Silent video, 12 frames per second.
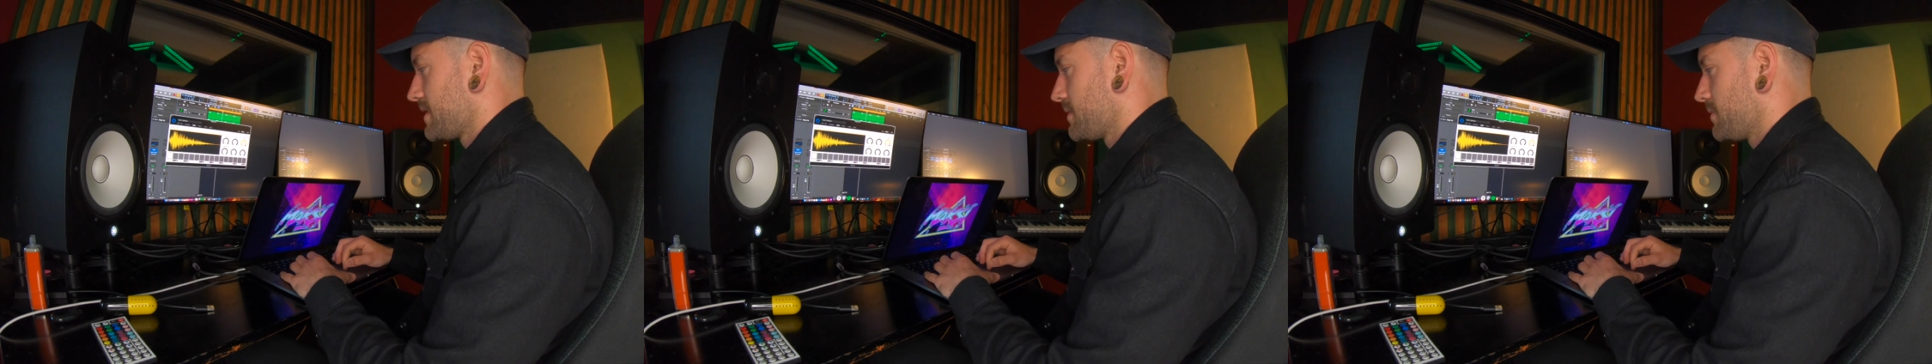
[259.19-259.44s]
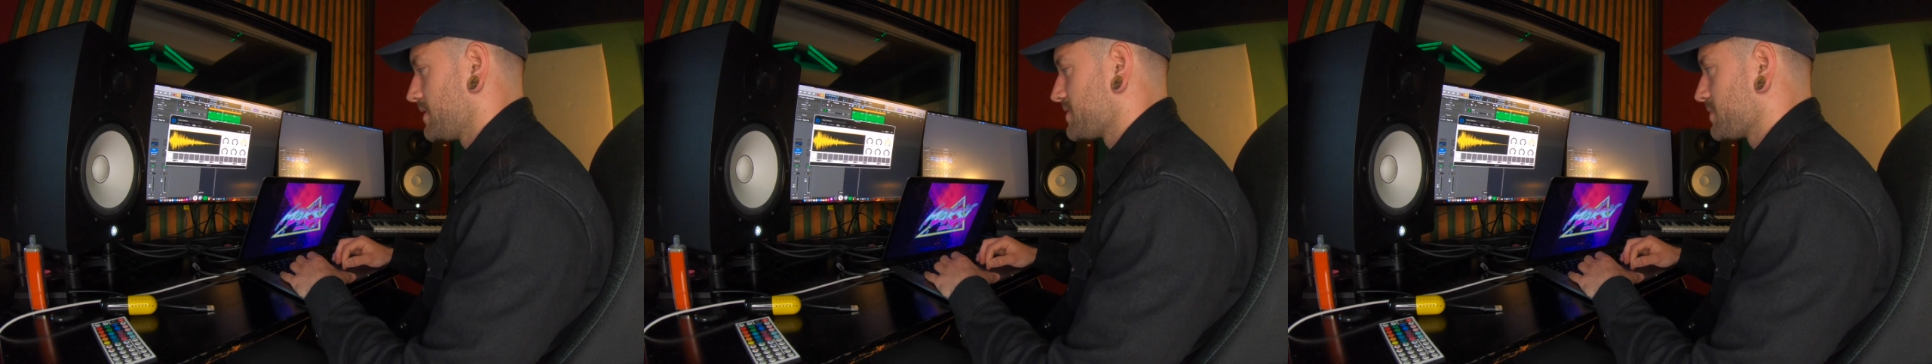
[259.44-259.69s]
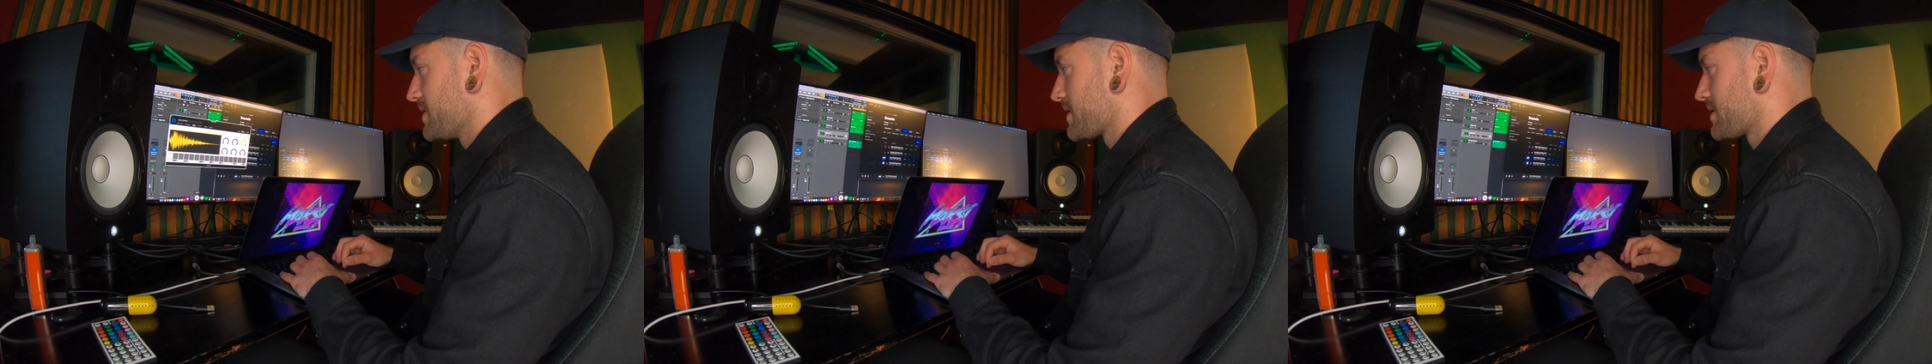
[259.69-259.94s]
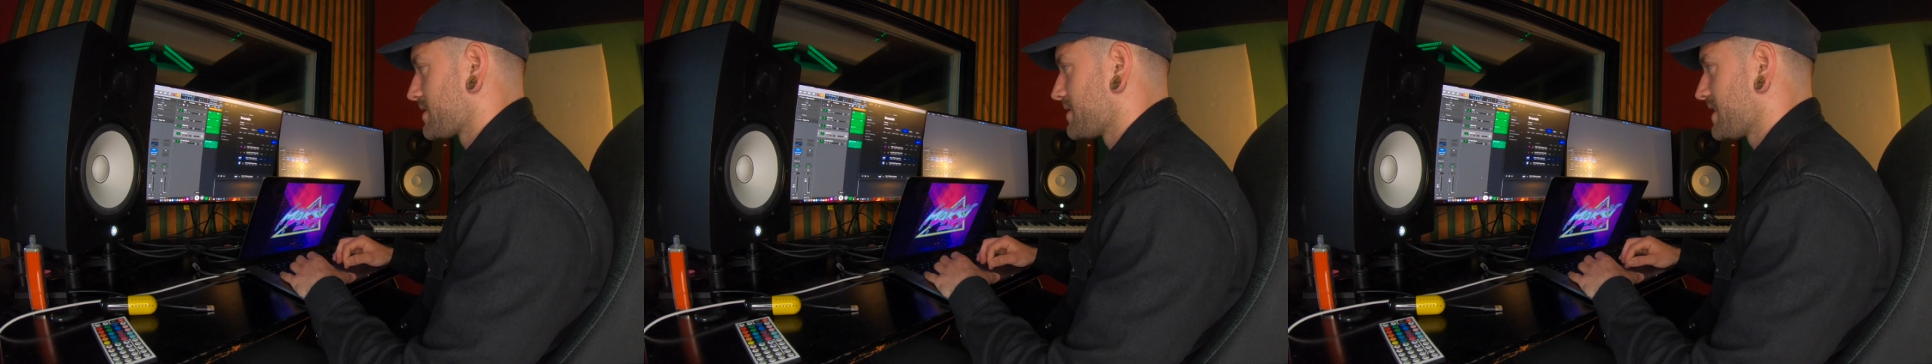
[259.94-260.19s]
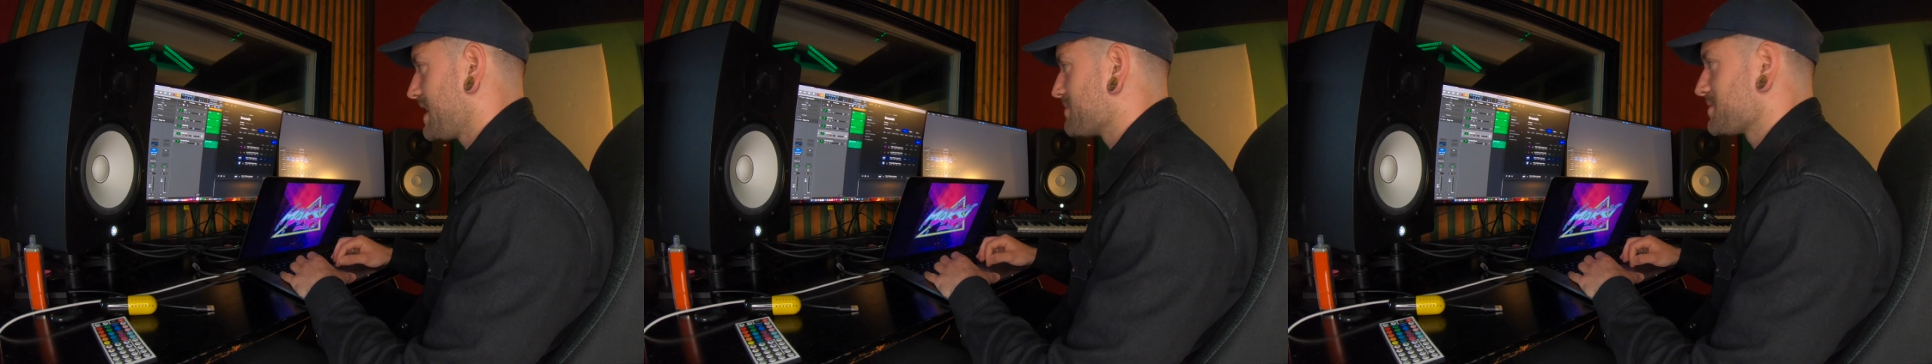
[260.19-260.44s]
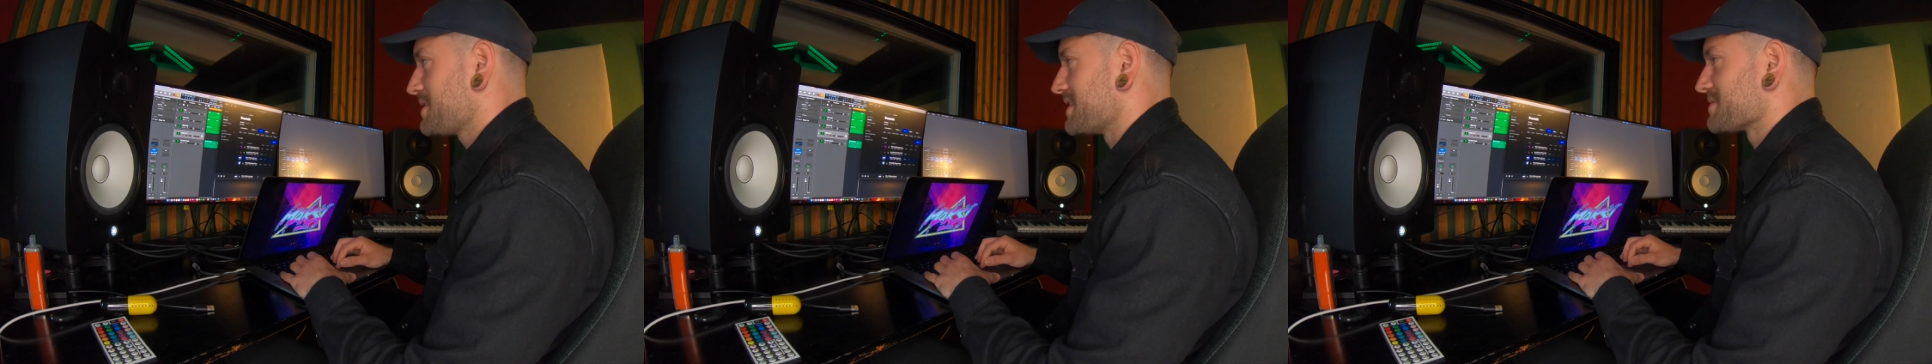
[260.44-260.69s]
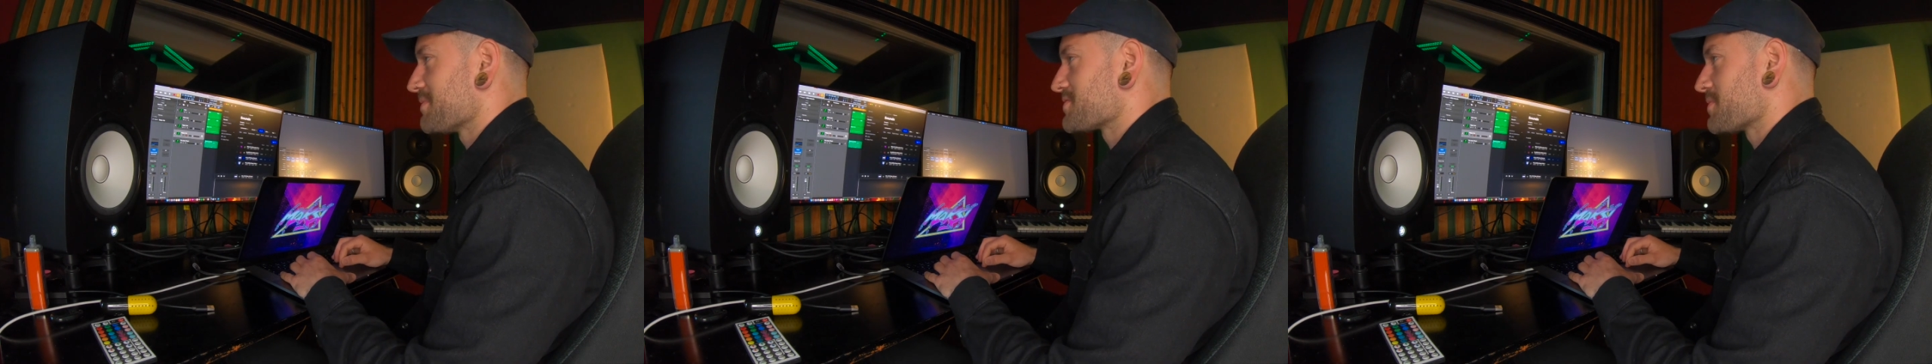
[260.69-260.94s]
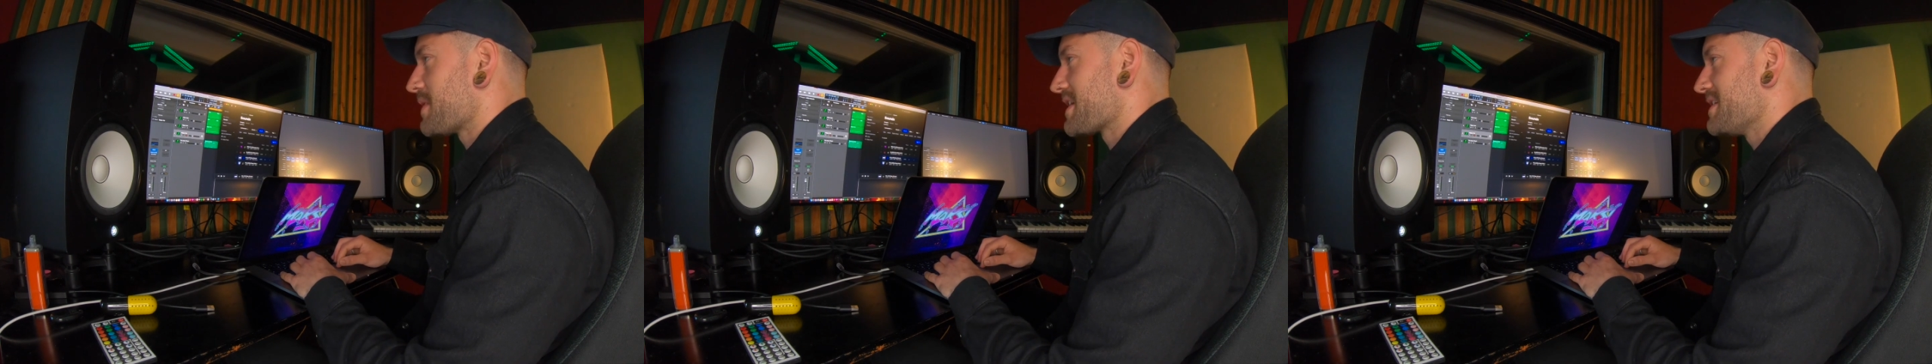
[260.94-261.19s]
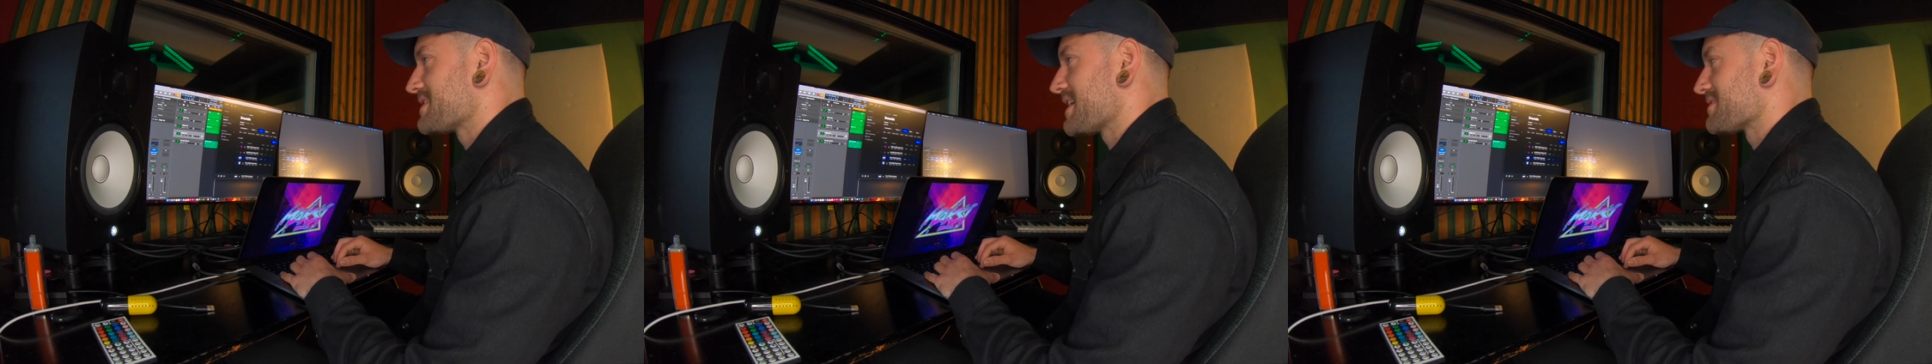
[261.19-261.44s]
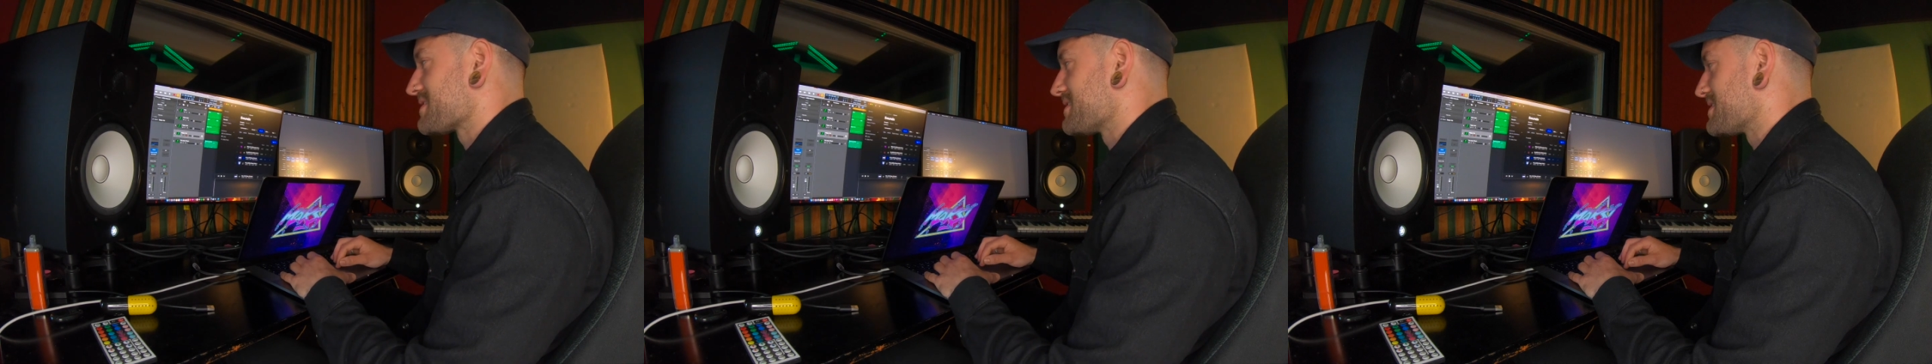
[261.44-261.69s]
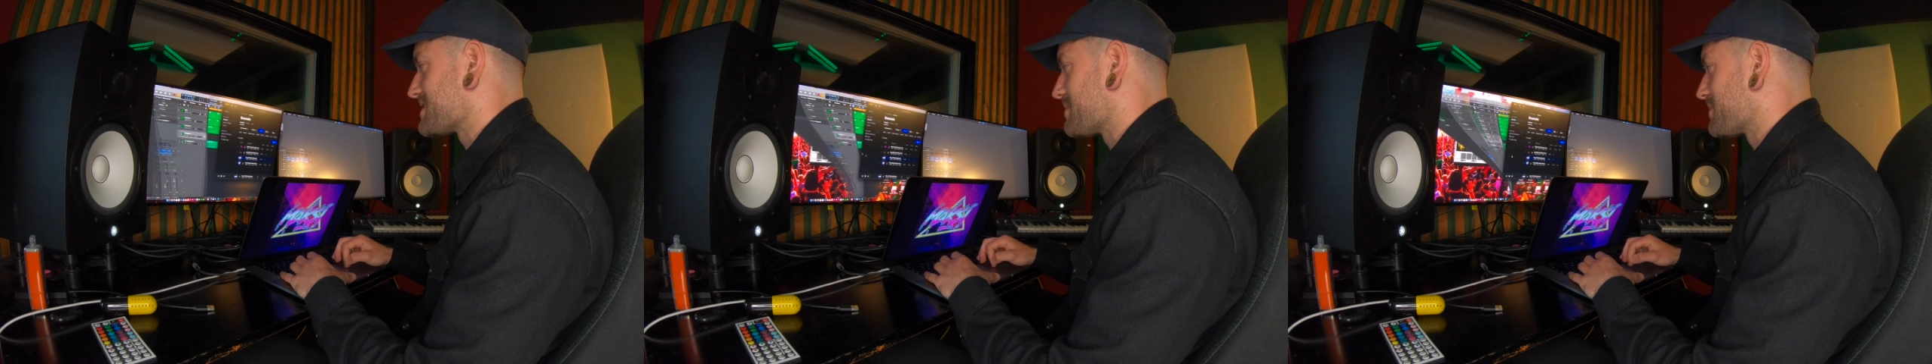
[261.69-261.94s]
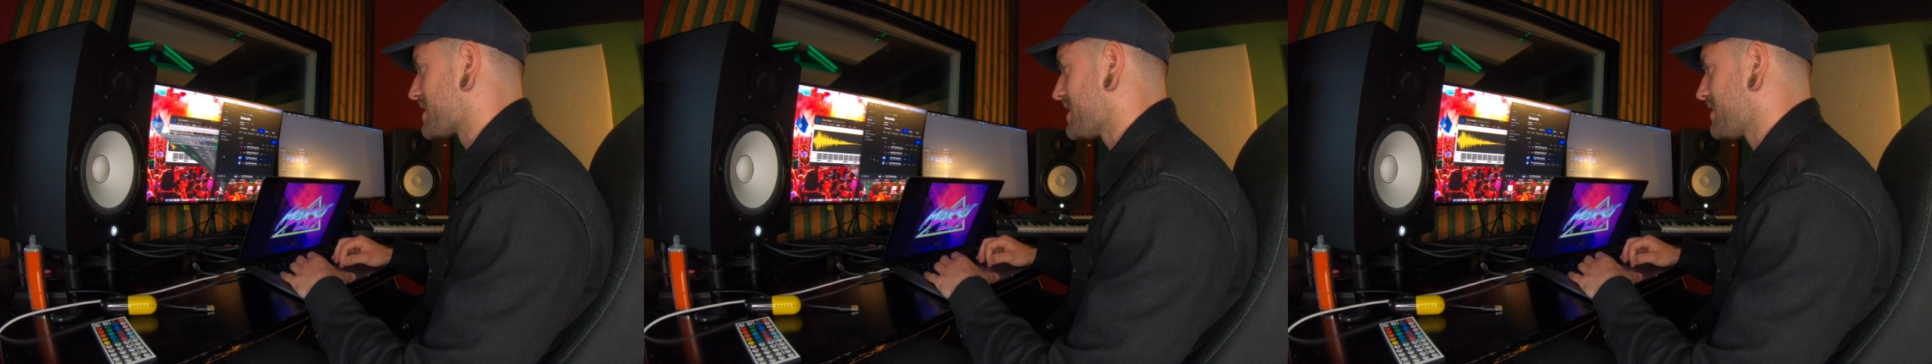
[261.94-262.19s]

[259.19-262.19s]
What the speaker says: Will this work? Keeps doing this. I'm not sure why it keeps cancelling the same thing out.